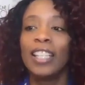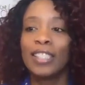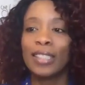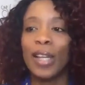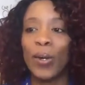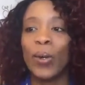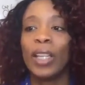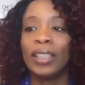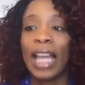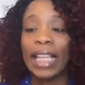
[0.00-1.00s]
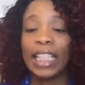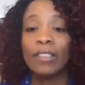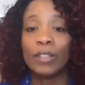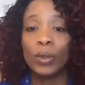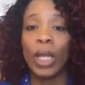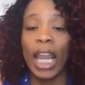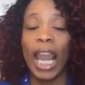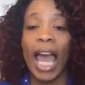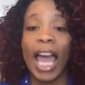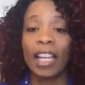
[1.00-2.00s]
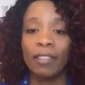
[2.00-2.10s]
So that gives you a lot of